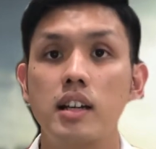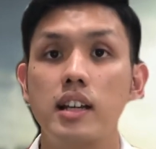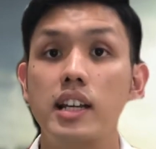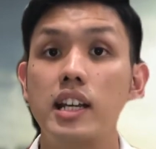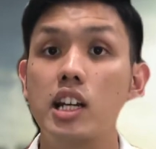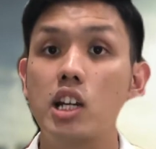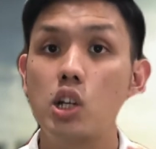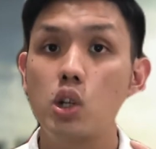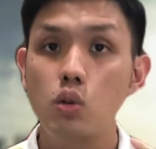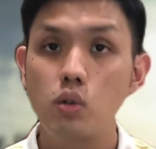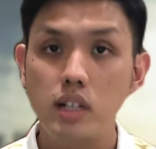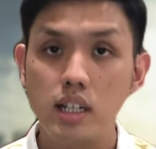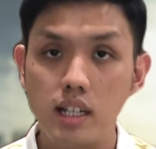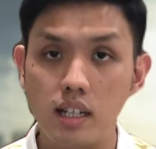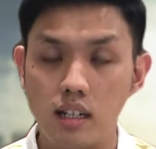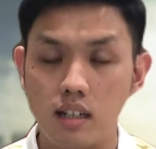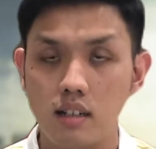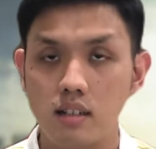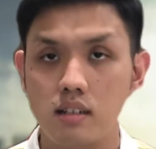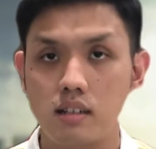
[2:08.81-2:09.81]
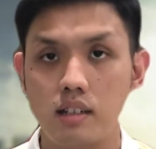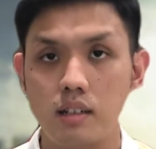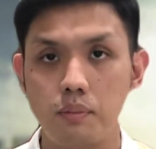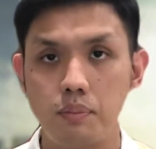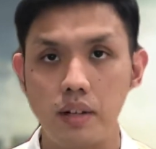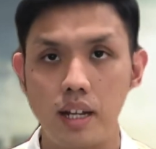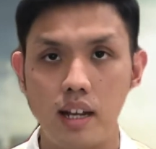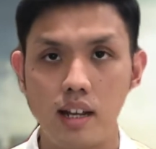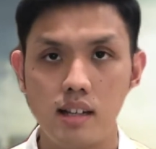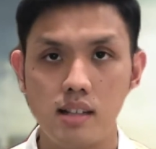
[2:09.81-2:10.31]
including the
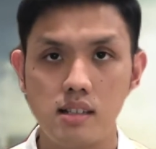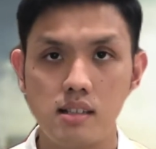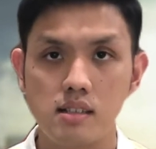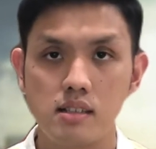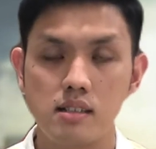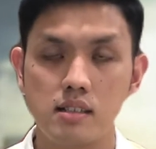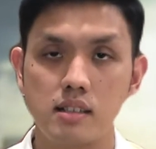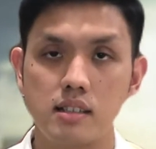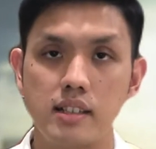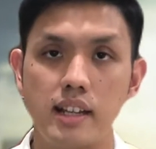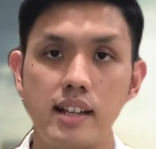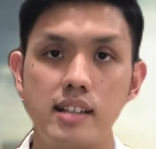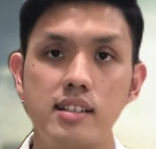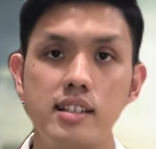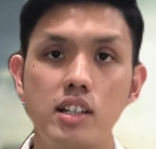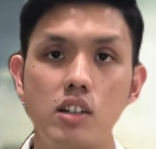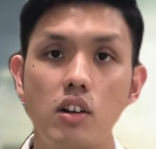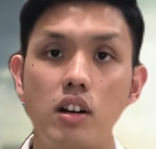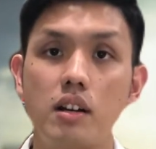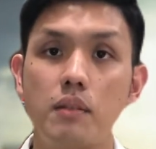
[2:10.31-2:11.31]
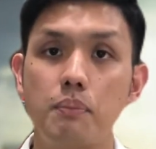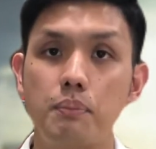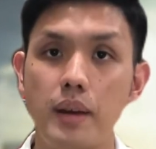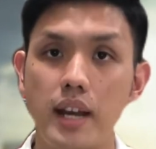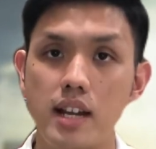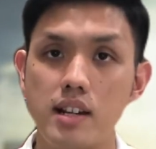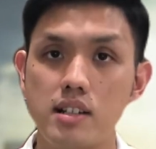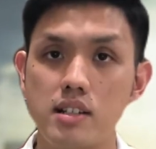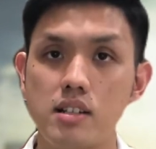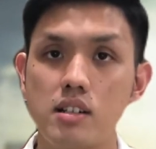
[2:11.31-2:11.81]
players that sit on the
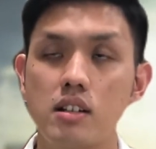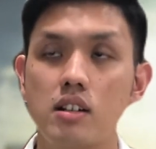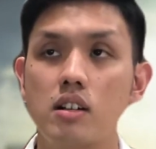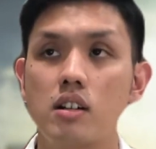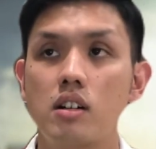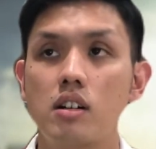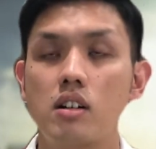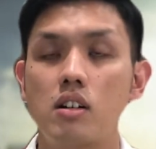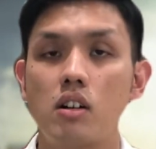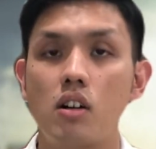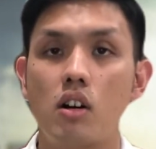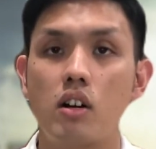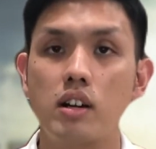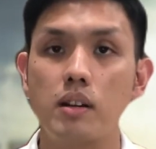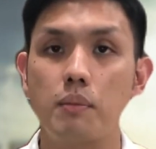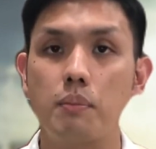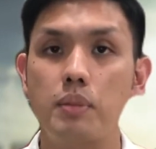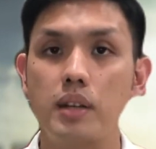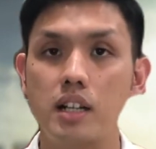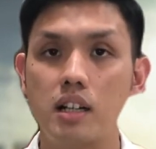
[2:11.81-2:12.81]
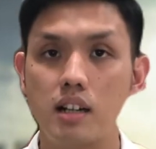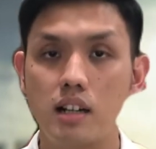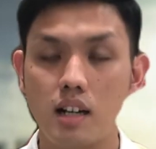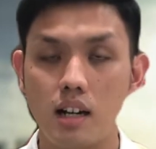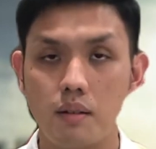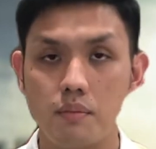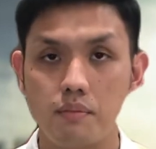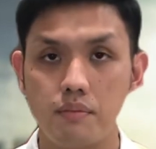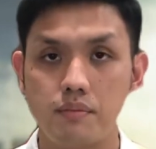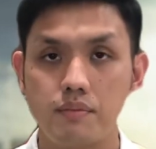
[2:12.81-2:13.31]
bench on the bigger club.